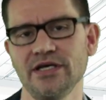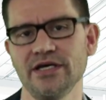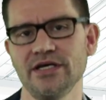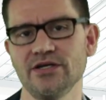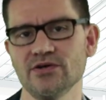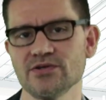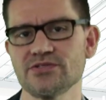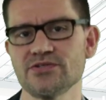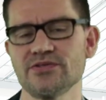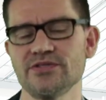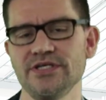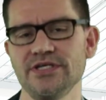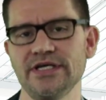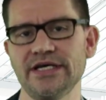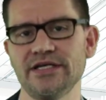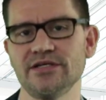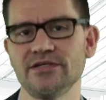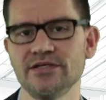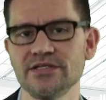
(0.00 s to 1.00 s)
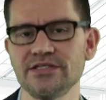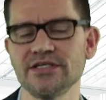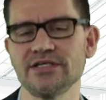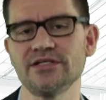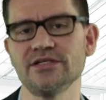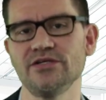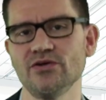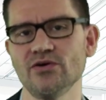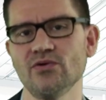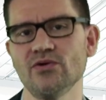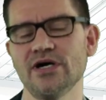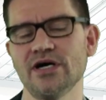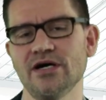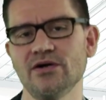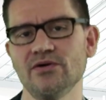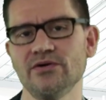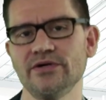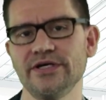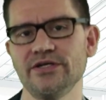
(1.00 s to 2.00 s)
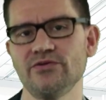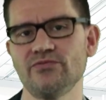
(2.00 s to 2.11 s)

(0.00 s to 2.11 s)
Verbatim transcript: and also the analytical know-how